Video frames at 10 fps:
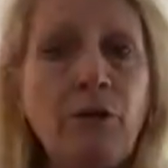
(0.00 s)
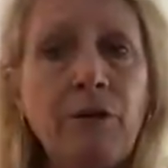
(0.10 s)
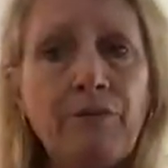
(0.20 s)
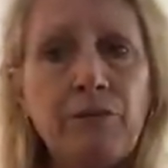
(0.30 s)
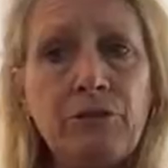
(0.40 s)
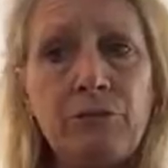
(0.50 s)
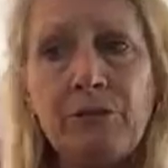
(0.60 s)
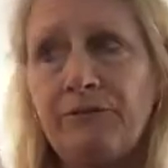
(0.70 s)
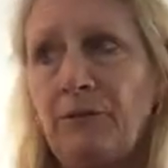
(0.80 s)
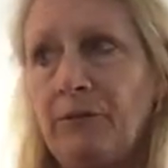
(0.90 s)
all you have to do
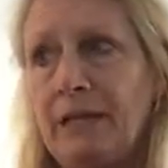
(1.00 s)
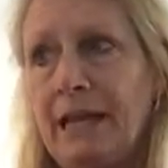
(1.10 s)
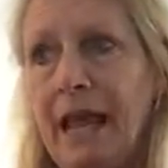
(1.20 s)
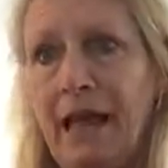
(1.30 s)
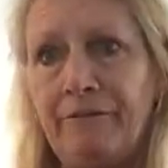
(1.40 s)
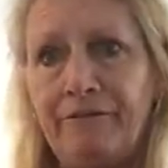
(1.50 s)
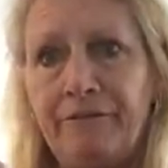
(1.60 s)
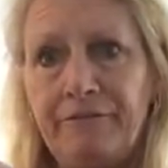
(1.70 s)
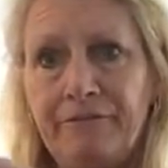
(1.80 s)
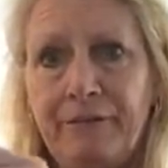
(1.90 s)
is fold it in
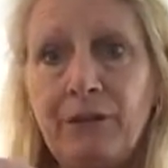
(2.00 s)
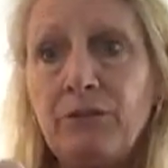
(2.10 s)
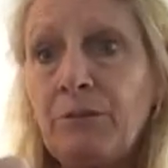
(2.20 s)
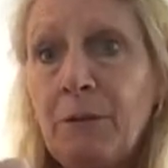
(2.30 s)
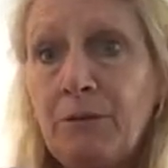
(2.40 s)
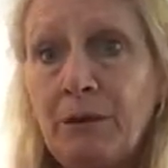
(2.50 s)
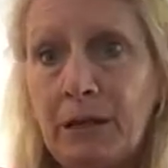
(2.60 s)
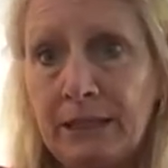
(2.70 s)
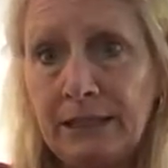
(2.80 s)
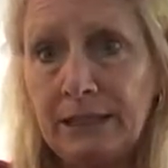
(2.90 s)
half. Now you remember
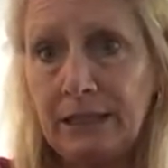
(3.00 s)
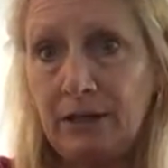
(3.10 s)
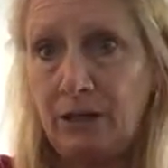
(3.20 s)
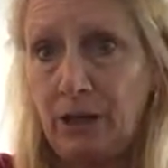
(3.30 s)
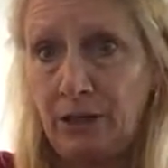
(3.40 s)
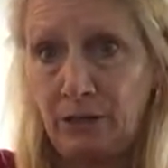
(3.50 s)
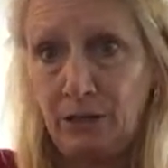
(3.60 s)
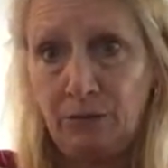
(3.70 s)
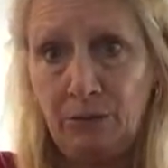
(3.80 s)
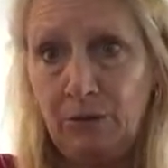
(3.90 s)
this. I taught it to
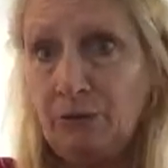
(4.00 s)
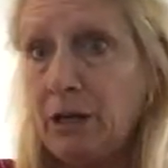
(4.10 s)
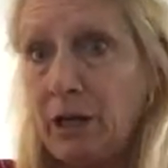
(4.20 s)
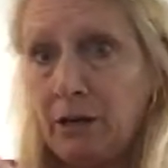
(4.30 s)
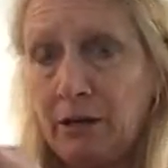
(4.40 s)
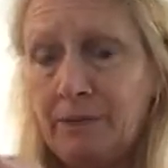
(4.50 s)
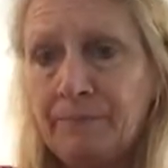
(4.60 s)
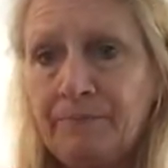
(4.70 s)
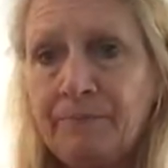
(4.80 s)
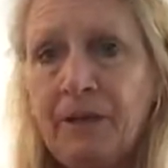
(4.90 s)
you when you were younger.
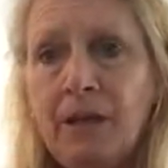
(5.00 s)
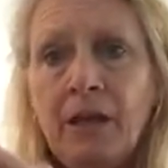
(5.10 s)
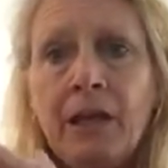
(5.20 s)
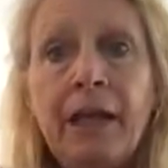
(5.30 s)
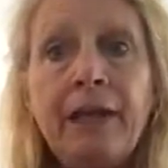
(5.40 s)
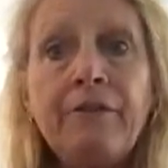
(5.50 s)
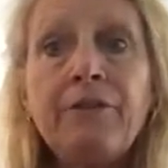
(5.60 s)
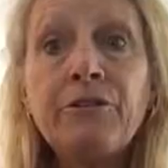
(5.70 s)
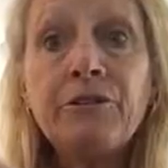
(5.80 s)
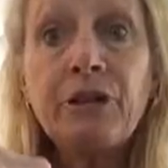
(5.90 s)
And
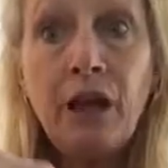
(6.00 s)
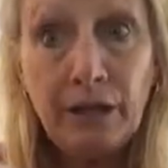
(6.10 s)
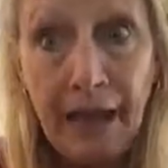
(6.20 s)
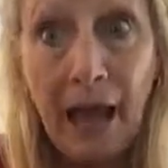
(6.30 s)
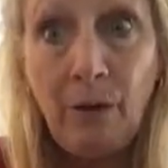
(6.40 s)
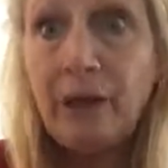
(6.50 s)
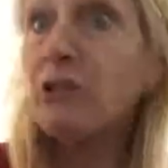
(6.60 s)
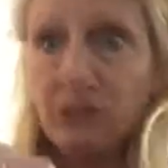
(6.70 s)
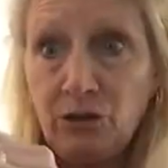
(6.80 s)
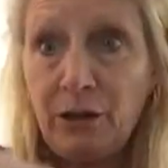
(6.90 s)
if you're young now, I
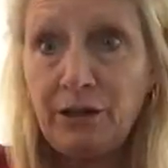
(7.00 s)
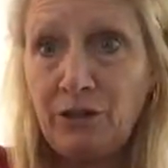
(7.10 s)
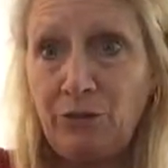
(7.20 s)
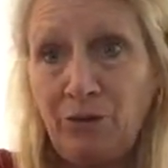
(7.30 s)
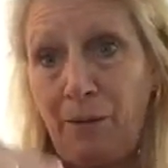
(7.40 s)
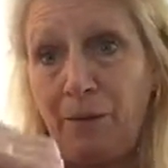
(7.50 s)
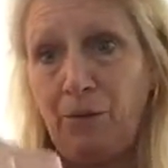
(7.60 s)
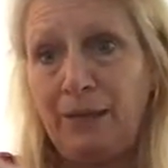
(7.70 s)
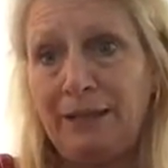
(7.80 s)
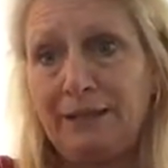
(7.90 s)
just taught it to you a couple
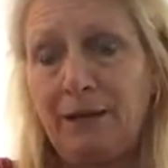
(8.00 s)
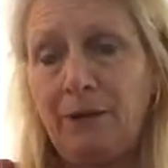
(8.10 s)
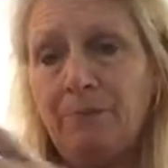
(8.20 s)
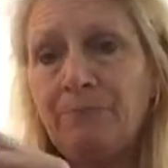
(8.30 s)
of weeks ago.